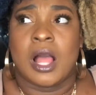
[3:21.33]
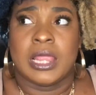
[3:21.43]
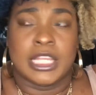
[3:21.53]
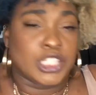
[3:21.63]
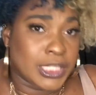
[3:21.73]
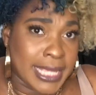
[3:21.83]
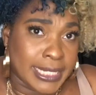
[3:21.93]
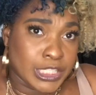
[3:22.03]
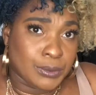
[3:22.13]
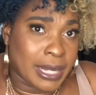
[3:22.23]
let's just get
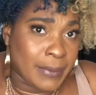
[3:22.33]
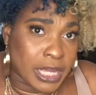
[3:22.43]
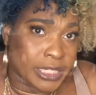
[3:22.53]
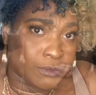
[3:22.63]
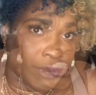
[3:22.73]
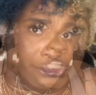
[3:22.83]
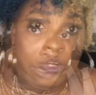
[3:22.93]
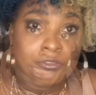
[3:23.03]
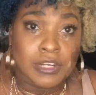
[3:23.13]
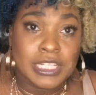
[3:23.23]
into it. I'm not gonna
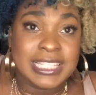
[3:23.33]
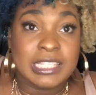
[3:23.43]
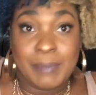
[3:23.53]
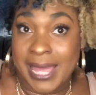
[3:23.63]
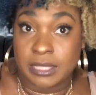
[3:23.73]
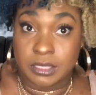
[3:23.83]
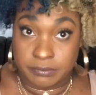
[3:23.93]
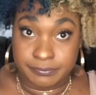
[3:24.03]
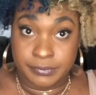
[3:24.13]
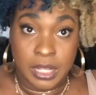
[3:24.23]
So first is pants.
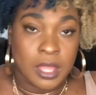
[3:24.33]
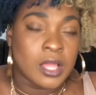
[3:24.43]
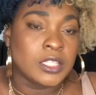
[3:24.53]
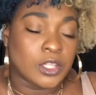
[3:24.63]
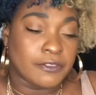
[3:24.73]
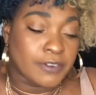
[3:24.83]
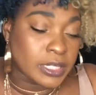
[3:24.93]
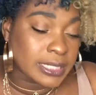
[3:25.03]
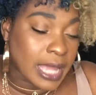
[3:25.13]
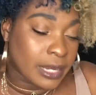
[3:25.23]
So the
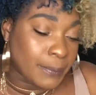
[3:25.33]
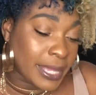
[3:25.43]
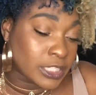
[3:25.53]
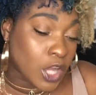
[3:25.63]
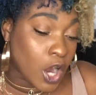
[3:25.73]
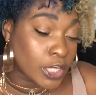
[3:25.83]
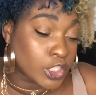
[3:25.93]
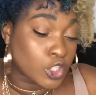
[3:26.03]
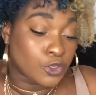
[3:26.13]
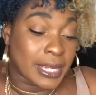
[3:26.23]
first kind of pants are
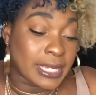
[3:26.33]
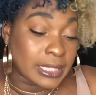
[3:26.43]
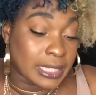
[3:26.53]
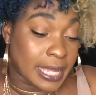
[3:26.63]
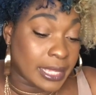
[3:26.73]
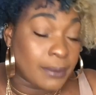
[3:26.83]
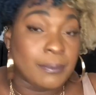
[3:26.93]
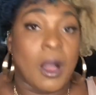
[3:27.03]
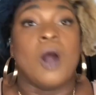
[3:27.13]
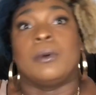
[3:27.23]
straight leg.
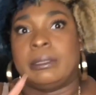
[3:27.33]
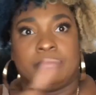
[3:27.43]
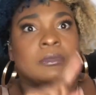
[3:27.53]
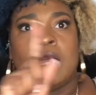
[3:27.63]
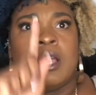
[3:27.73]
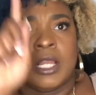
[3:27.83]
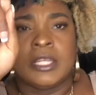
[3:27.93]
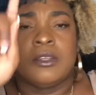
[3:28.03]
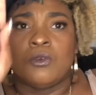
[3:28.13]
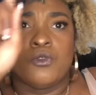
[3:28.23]
Oh,
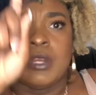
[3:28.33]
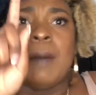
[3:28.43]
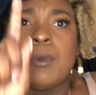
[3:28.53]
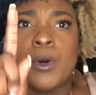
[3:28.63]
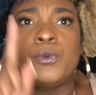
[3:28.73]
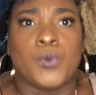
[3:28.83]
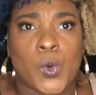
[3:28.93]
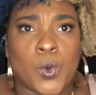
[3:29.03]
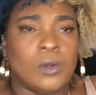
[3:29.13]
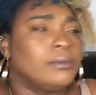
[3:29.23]
number one
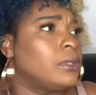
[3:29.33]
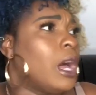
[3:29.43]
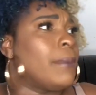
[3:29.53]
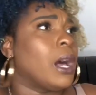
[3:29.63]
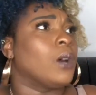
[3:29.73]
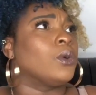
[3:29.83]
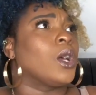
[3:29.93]
rule about